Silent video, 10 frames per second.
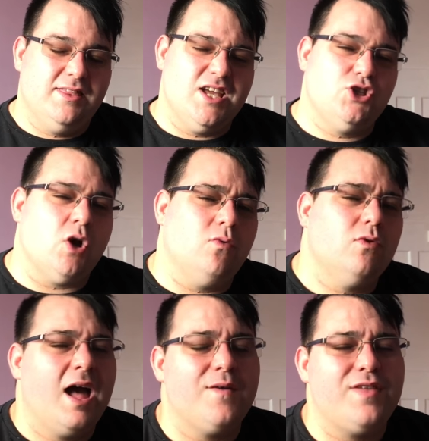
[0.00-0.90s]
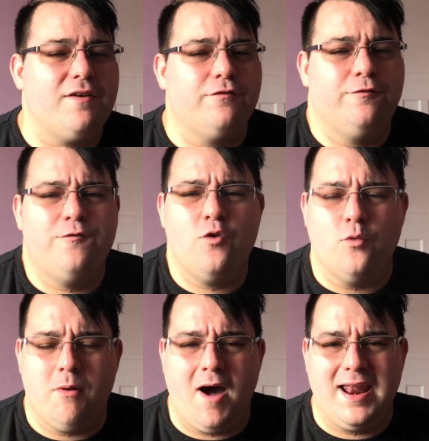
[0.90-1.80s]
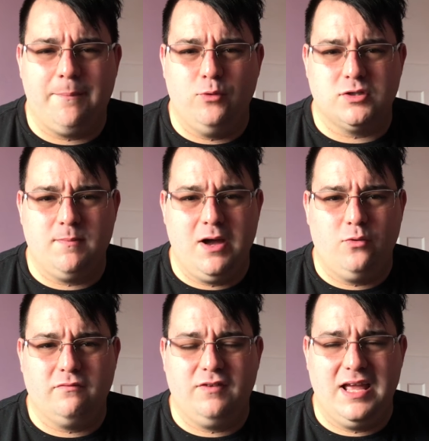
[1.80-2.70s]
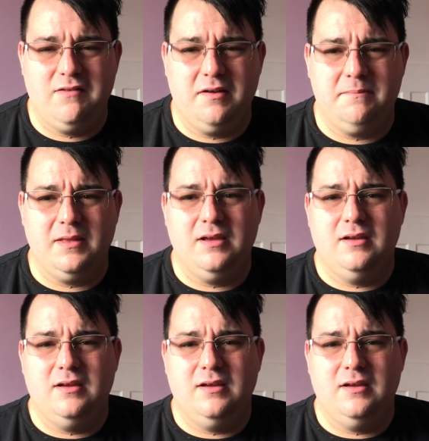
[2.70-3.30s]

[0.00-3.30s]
They don't have that full pineapple smell flavor.